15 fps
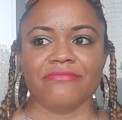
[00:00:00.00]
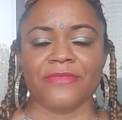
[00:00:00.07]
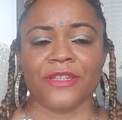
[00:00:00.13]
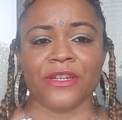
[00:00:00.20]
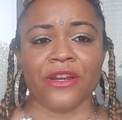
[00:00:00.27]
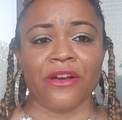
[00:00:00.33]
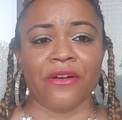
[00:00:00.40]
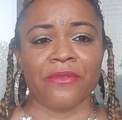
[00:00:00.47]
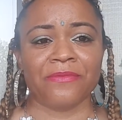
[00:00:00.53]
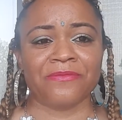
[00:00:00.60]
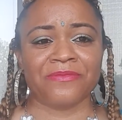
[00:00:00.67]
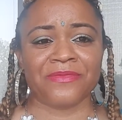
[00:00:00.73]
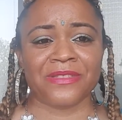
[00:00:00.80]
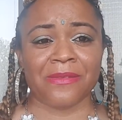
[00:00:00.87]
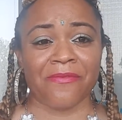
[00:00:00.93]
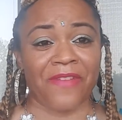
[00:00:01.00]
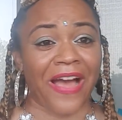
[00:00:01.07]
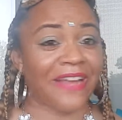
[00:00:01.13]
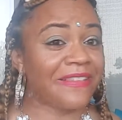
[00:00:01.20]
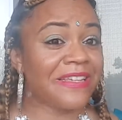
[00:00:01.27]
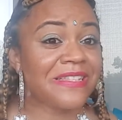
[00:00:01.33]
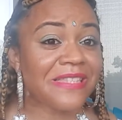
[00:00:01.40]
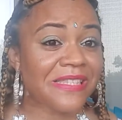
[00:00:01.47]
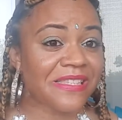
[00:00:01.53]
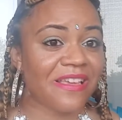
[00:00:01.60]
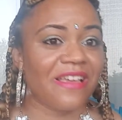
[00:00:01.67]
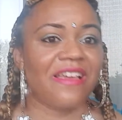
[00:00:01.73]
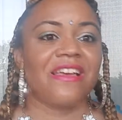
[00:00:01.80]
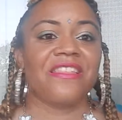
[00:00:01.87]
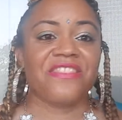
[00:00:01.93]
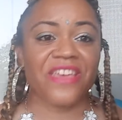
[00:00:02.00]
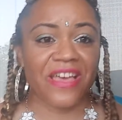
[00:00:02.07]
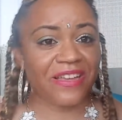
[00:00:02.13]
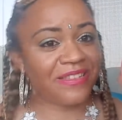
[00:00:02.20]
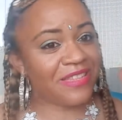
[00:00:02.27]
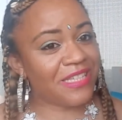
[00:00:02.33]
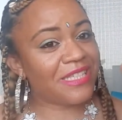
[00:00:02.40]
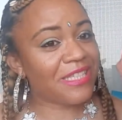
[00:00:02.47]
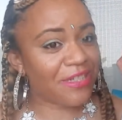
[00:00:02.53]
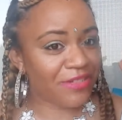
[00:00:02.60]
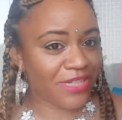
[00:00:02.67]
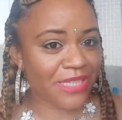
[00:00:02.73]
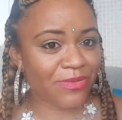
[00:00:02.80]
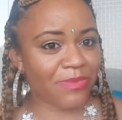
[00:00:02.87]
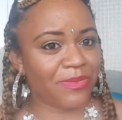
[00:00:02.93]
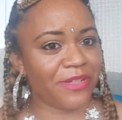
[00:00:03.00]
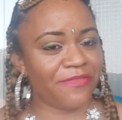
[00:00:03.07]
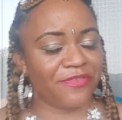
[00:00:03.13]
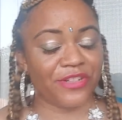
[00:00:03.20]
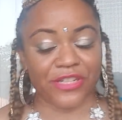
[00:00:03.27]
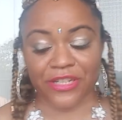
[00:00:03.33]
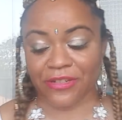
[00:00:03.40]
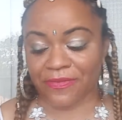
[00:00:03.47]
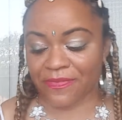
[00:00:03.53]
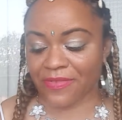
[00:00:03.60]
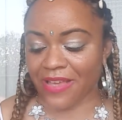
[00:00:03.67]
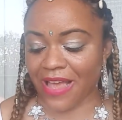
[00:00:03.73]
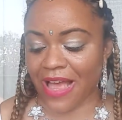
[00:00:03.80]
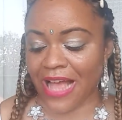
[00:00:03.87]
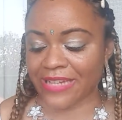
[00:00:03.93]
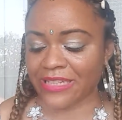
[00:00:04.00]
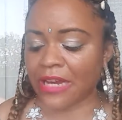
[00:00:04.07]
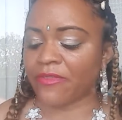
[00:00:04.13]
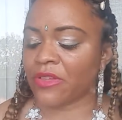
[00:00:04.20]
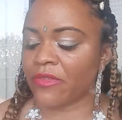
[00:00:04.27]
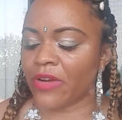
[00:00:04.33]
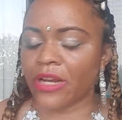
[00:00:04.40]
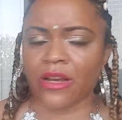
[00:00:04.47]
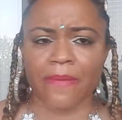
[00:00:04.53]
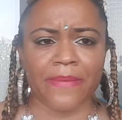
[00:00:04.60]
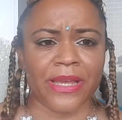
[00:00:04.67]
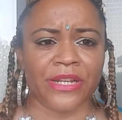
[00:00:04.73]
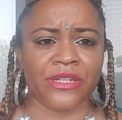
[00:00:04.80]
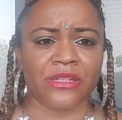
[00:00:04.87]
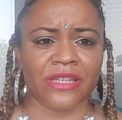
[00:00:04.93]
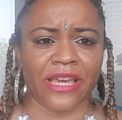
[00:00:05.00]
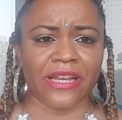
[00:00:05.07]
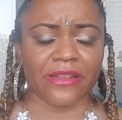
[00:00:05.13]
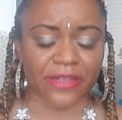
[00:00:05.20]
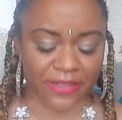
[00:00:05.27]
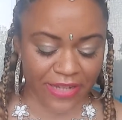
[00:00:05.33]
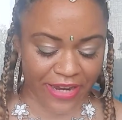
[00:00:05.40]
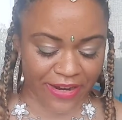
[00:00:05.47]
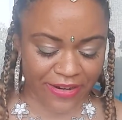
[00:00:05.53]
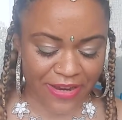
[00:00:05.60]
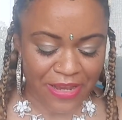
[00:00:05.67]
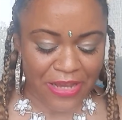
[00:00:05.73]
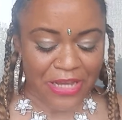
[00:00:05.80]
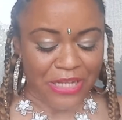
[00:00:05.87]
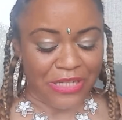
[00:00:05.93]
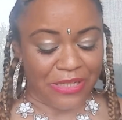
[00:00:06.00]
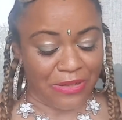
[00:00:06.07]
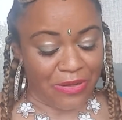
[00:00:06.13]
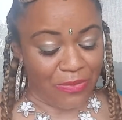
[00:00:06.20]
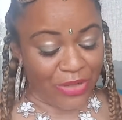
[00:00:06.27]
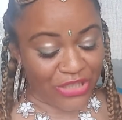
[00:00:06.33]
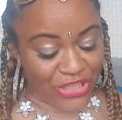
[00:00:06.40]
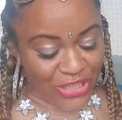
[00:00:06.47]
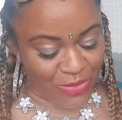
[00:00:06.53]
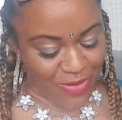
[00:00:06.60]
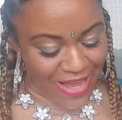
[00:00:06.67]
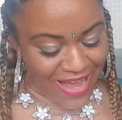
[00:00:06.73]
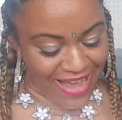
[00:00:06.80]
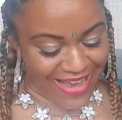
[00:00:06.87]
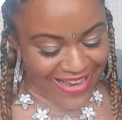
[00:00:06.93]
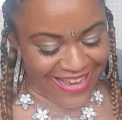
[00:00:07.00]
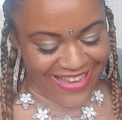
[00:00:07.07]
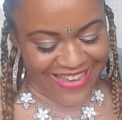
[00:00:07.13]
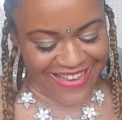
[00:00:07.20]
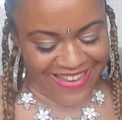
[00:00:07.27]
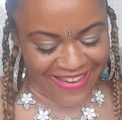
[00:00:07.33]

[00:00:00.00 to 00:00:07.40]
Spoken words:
you know, some violence, then the series would be for you. I definitely recommend Caitlin Dare, which is why